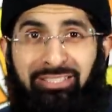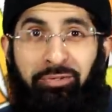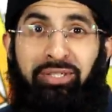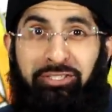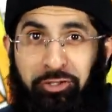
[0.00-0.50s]

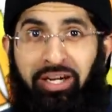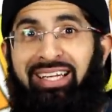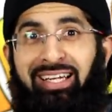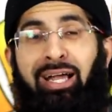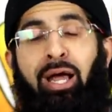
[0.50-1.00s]
meets with
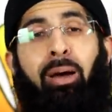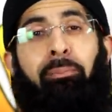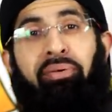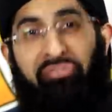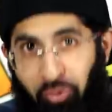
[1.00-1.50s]
Drake
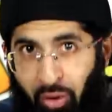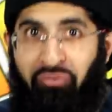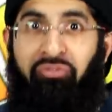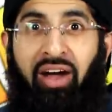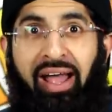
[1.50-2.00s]

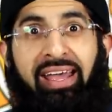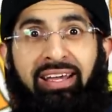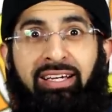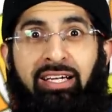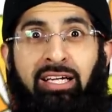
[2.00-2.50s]
before a fight